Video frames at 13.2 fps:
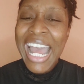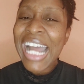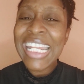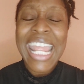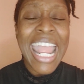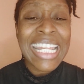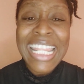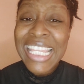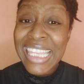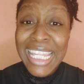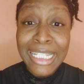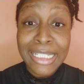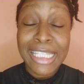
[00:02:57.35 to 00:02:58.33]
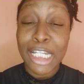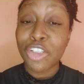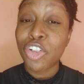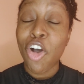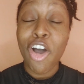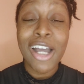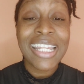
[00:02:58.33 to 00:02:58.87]
And anything that
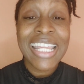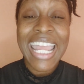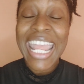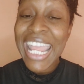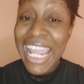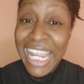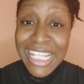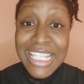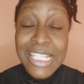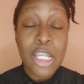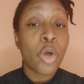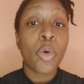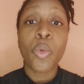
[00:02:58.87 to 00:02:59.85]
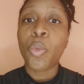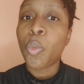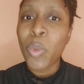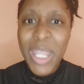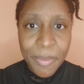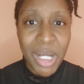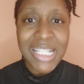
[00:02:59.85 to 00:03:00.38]
God hates,
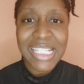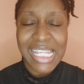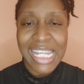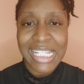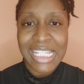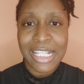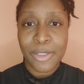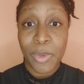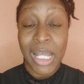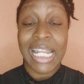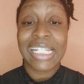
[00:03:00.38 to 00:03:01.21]
we must hate as well.